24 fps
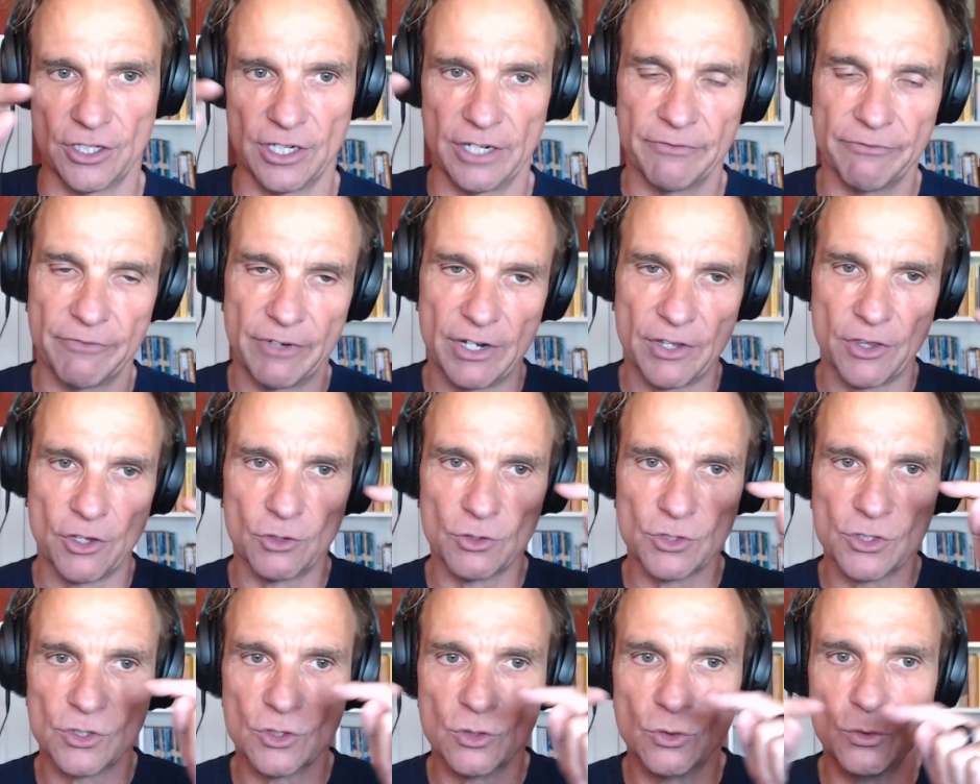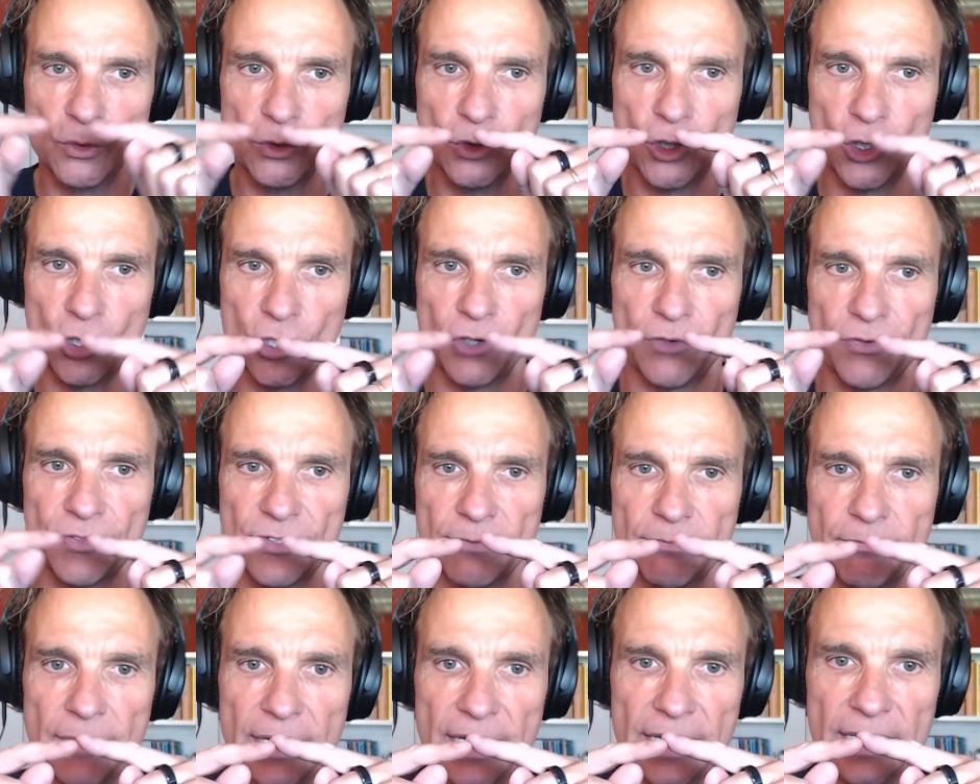And where those two curves
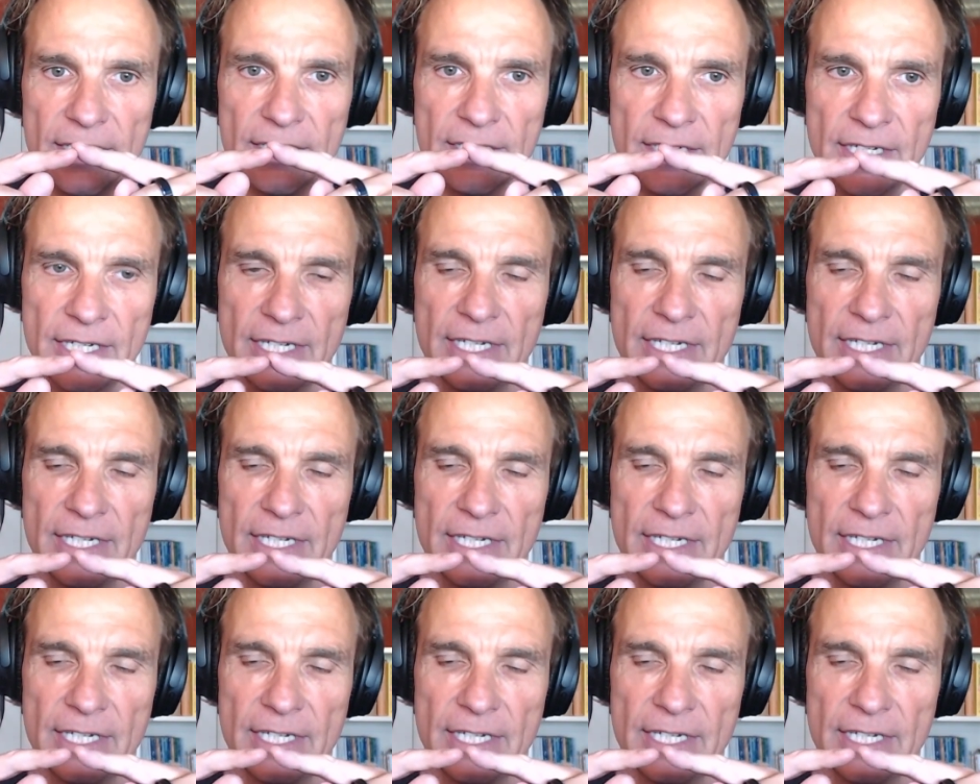meet,